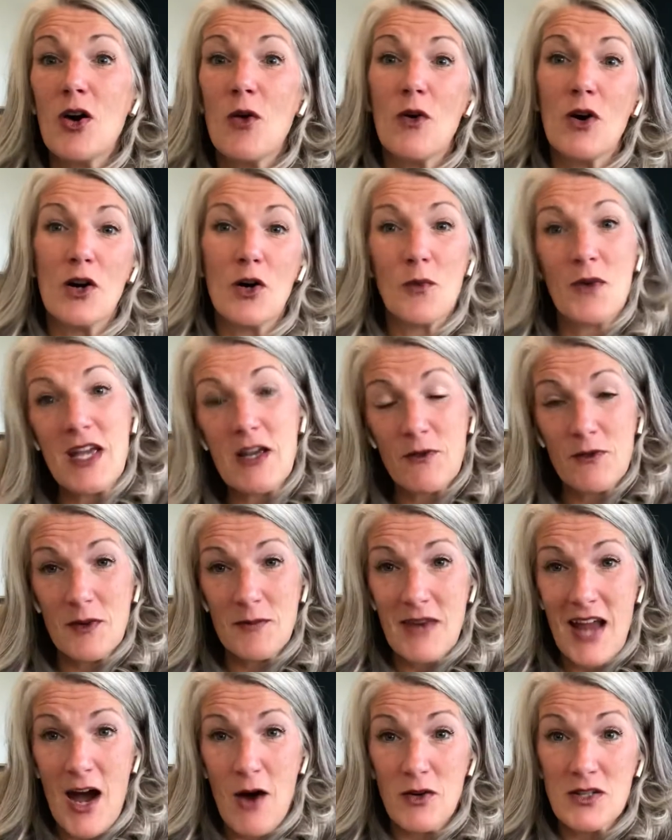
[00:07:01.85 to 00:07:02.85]
or a week from
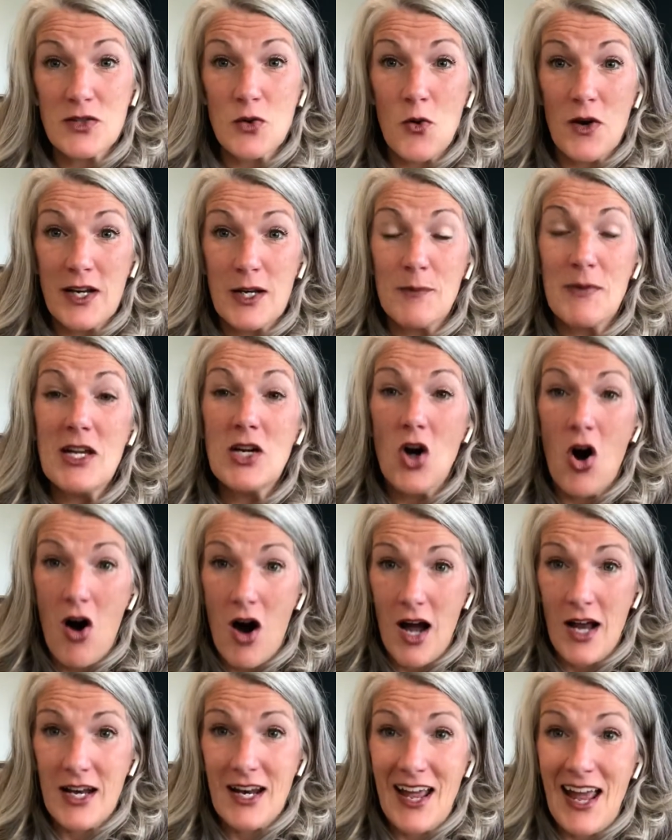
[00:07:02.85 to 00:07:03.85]
now is going to be
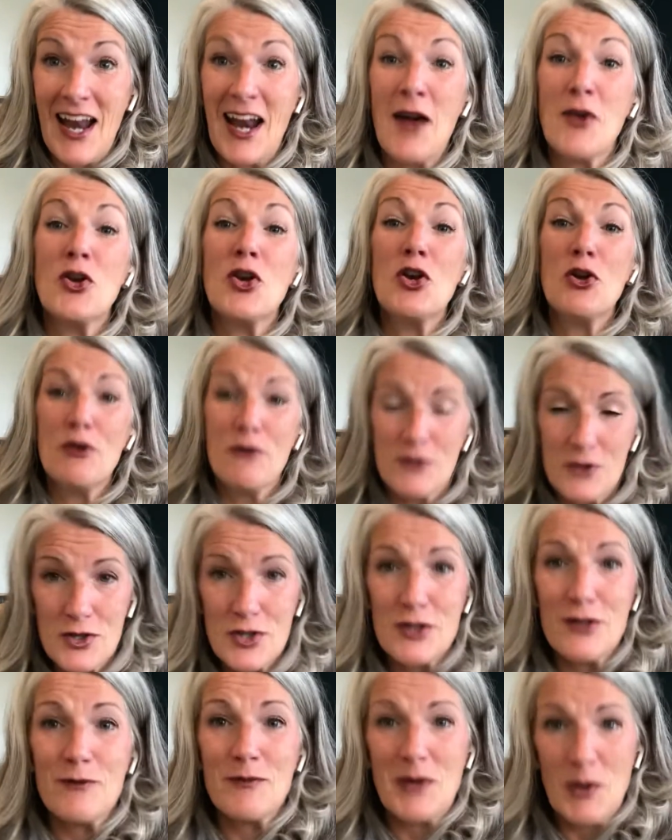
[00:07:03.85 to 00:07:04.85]
gone and a new
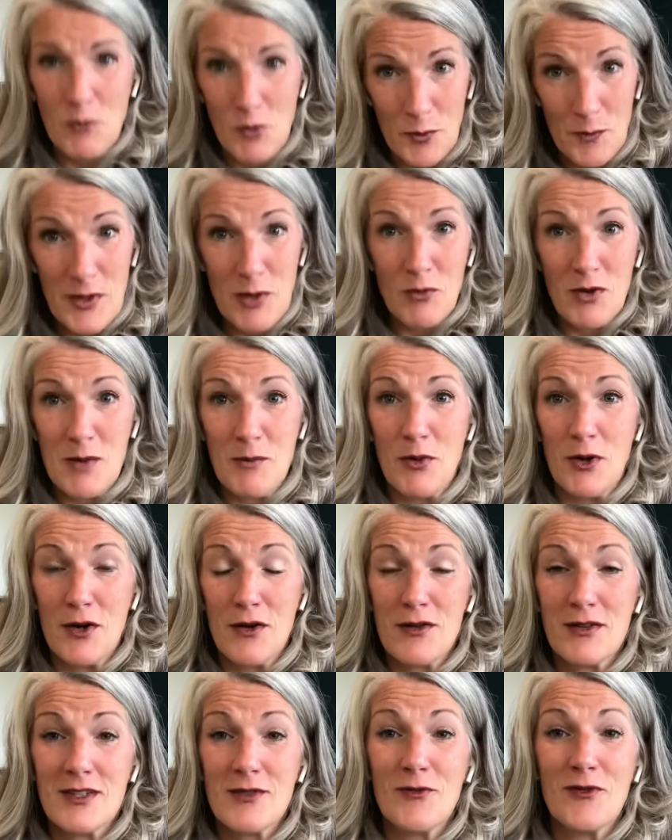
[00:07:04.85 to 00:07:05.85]
version of me will be
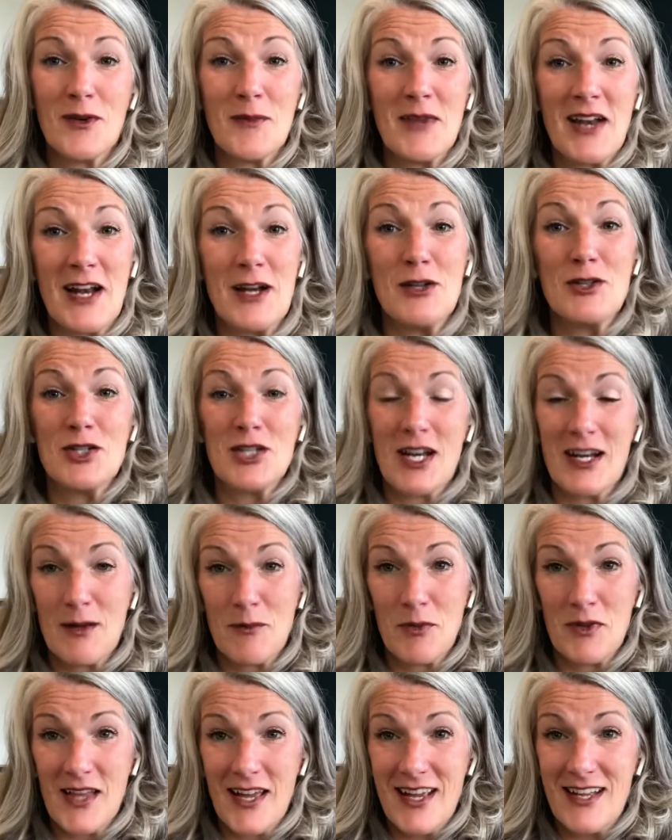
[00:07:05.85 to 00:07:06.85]
rebirthed from an energetic
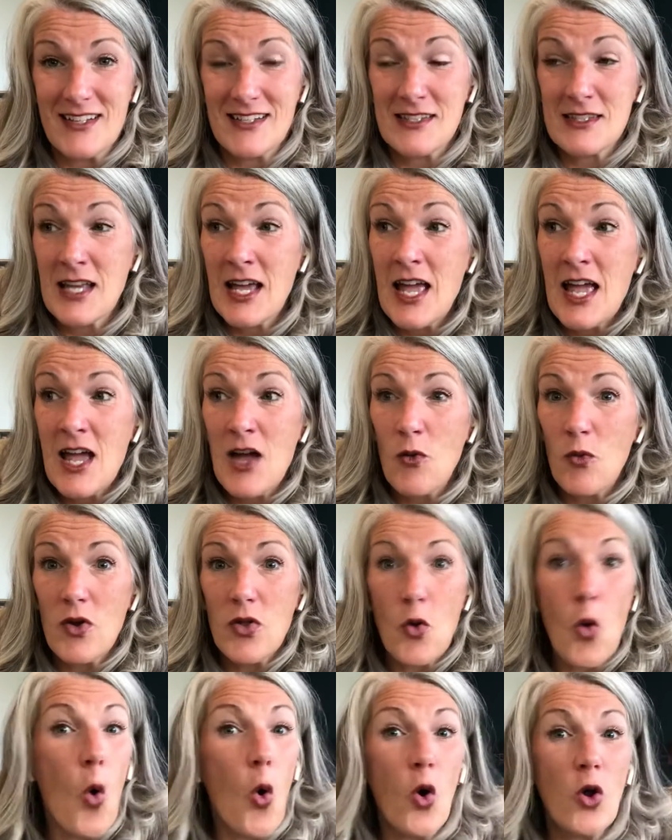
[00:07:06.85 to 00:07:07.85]
place with
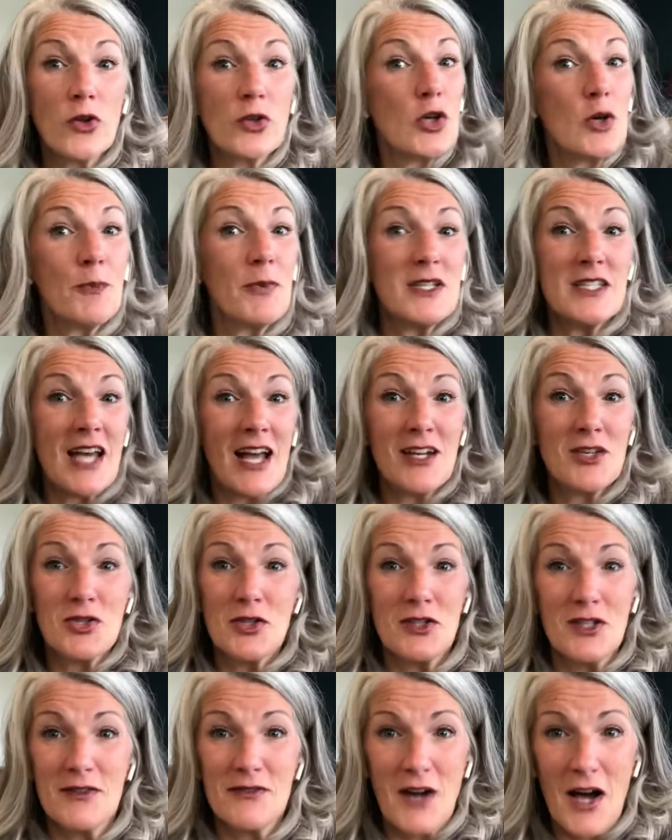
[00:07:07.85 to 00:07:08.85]
a whole new
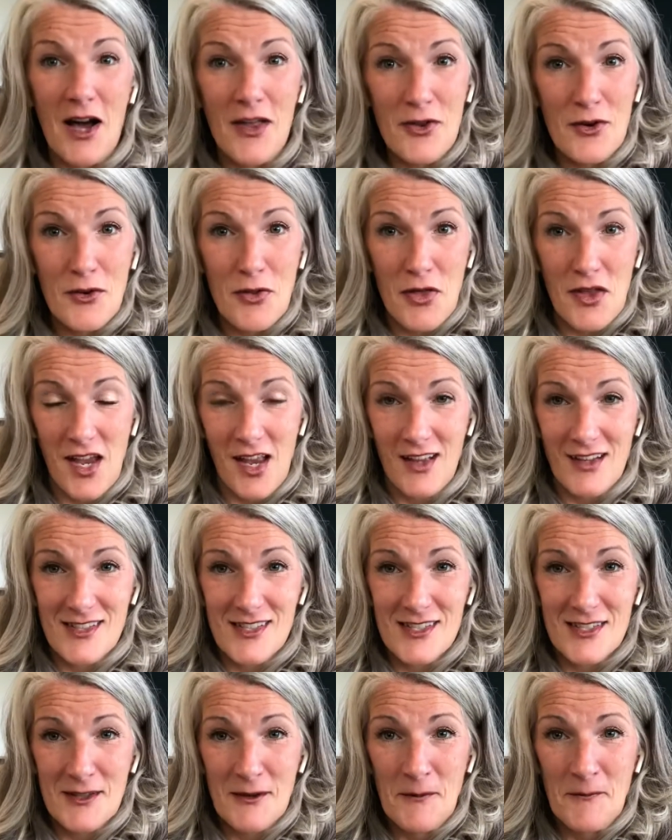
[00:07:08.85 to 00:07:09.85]
potential of other
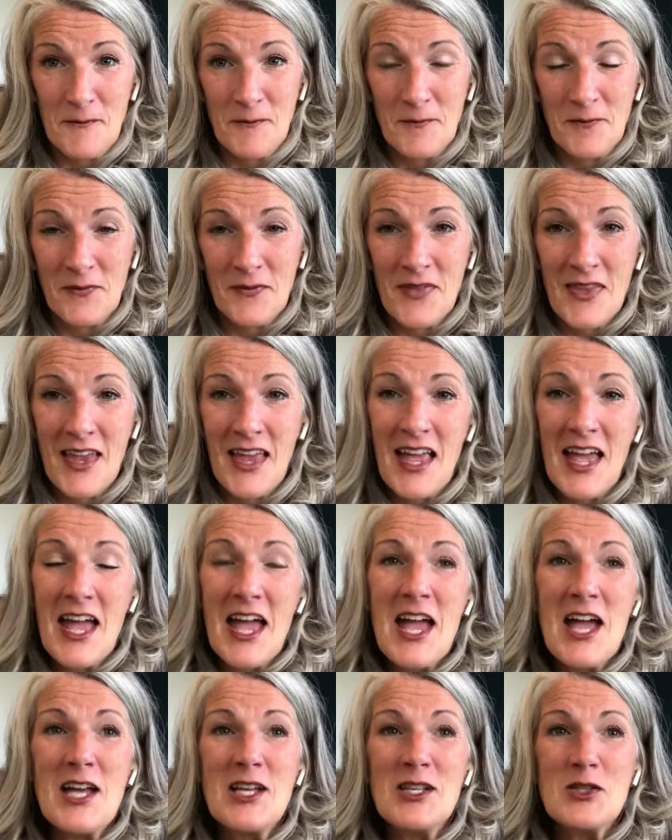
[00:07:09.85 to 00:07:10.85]
things.
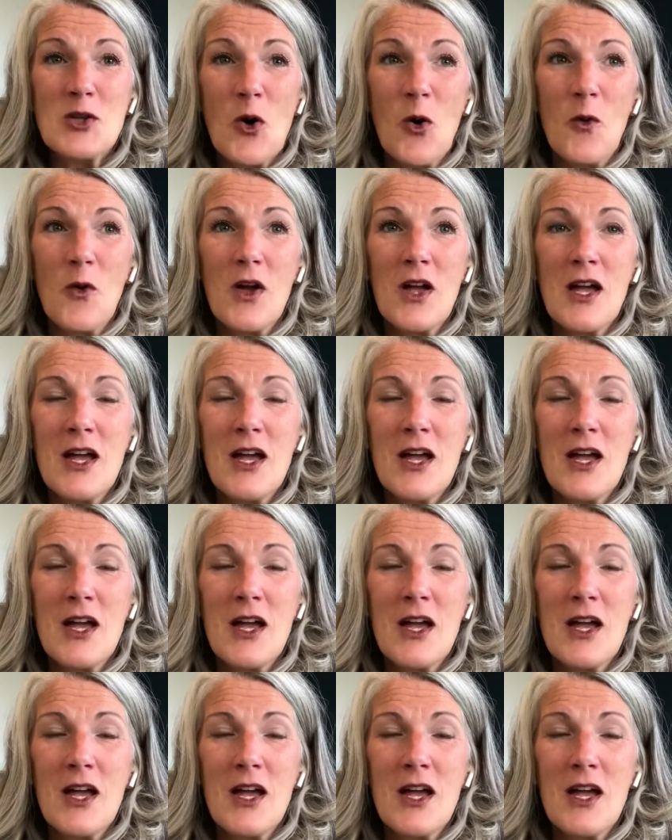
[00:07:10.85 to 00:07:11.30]
So